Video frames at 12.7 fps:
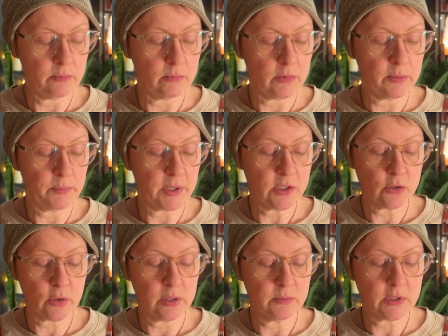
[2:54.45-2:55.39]

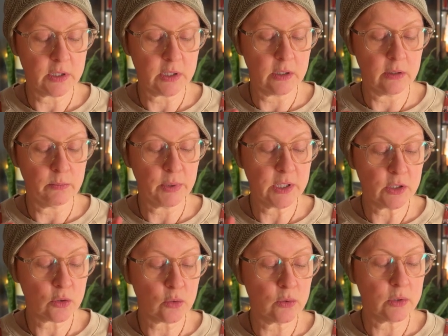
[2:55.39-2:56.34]
pentagrams, the
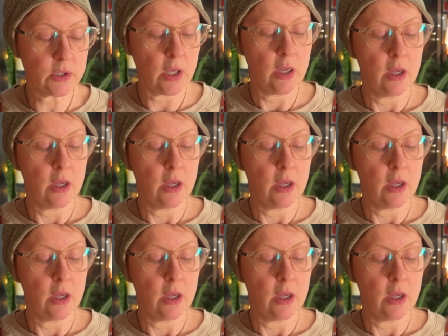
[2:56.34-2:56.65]
pentacles,